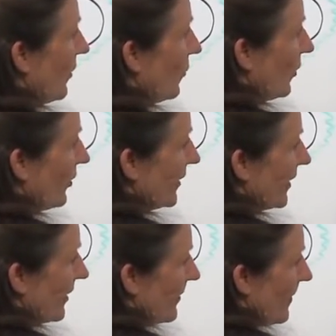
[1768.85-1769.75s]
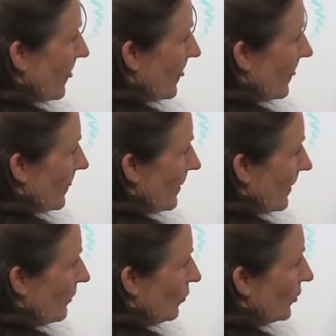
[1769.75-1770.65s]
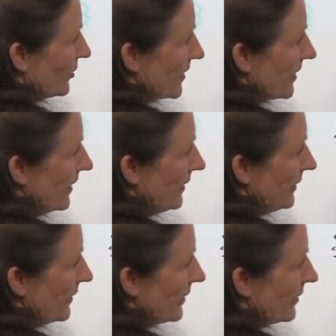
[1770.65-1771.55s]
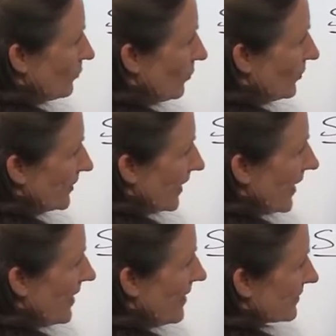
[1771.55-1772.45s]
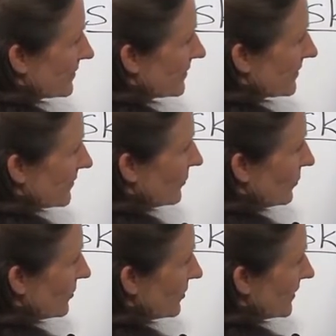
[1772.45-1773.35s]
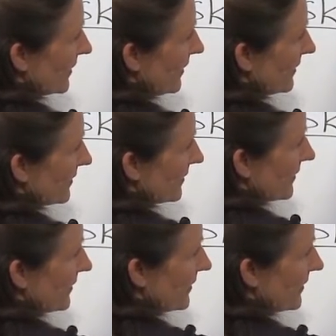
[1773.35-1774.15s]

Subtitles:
Water in and water out. Water in.